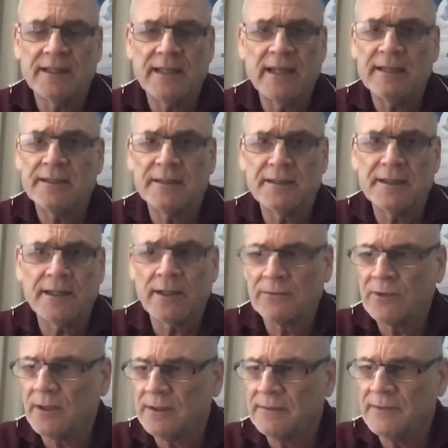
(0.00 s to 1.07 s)
And as I said, I've
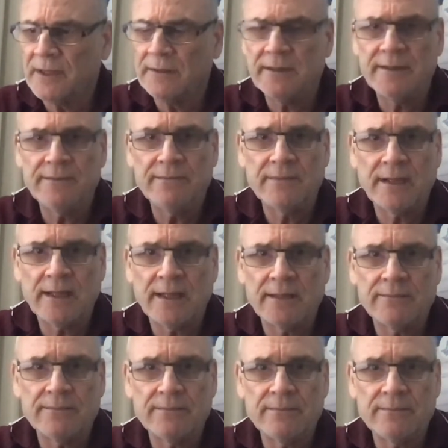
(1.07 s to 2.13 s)
got a very
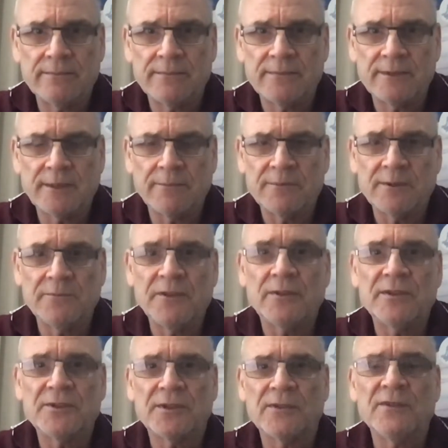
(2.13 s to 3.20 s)
um, some some
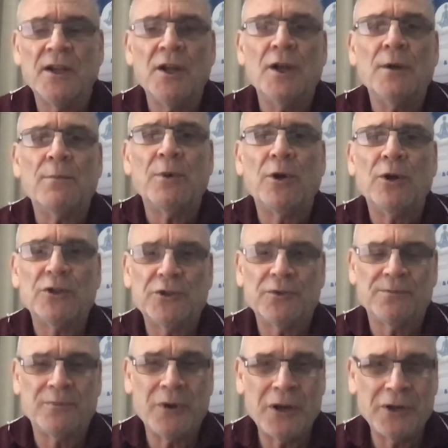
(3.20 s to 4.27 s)
very sort of
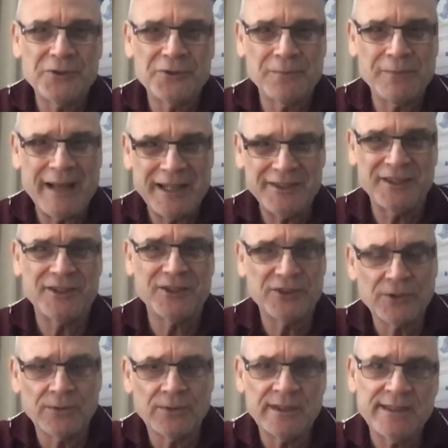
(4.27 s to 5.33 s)
person, personal, passionate
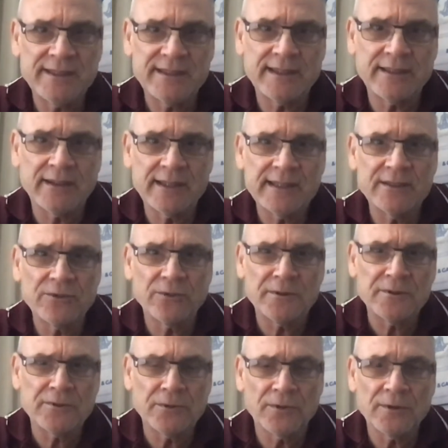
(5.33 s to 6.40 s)
stories that I can t
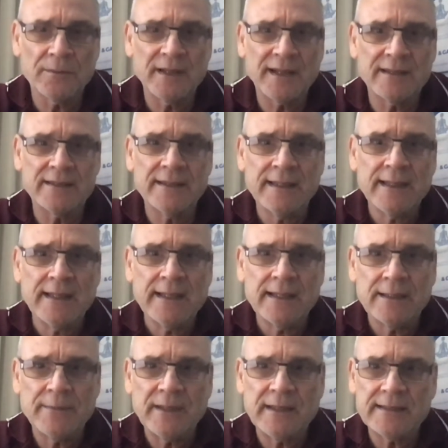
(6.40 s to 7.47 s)
talk about
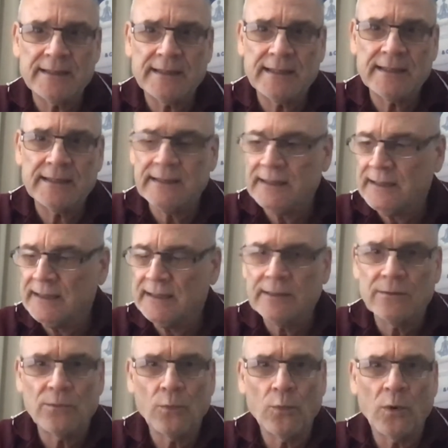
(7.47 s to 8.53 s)
about uh,
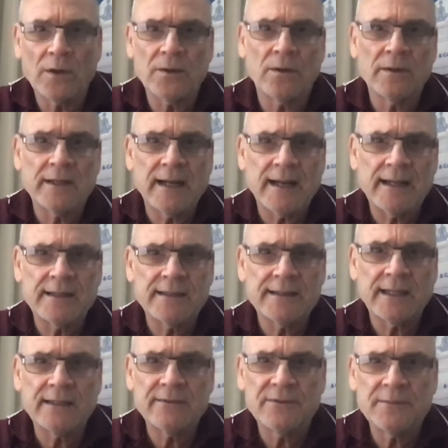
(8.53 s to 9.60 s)
what On Guard has
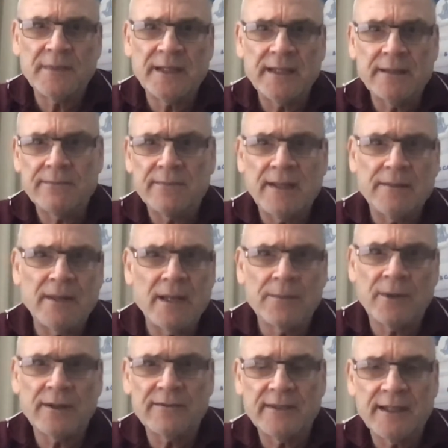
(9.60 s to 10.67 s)
done for me and, and
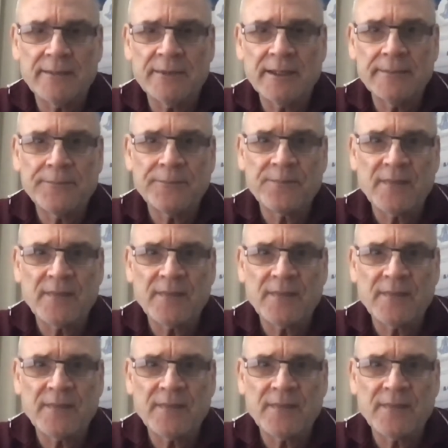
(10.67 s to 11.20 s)
my family.